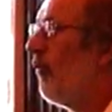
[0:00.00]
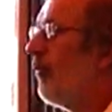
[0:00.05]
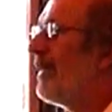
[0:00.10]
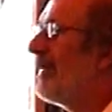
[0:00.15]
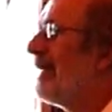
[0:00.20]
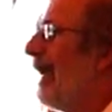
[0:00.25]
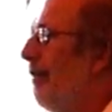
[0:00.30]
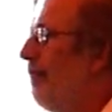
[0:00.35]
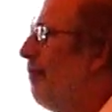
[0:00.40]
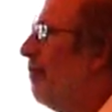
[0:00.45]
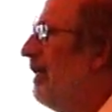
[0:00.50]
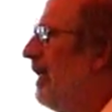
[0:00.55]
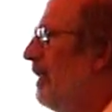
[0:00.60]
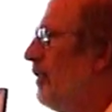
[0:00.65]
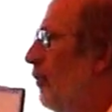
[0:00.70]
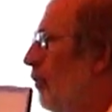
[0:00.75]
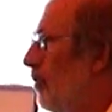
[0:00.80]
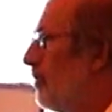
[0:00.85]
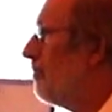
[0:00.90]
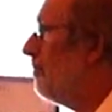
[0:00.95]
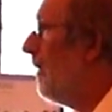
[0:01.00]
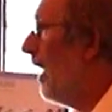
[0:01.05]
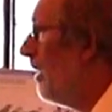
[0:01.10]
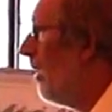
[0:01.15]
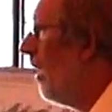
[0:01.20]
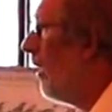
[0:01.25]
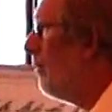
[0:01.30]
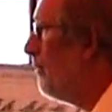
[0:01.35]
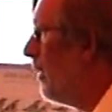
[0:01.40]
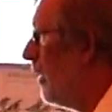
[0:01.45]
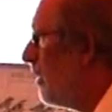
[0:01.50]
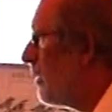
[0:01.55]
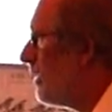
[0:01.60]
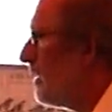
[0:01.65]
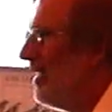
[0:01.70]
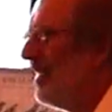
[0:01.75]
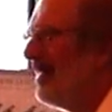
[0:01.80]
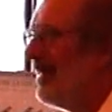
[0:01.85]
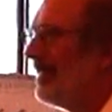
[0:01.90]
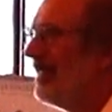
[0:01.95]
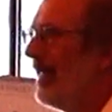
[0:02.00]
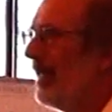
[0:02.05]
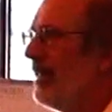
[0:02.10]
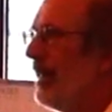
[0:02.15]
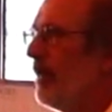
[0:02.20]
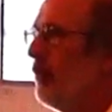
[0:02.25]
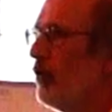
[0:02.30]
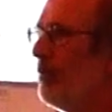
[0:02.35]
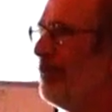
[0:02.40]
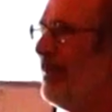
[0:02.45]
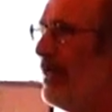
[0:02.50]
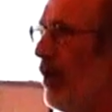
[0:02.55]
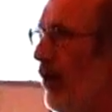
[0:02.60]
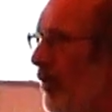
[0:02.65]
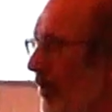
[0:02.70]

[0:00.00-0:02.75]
or can be used by our birds. Then they would be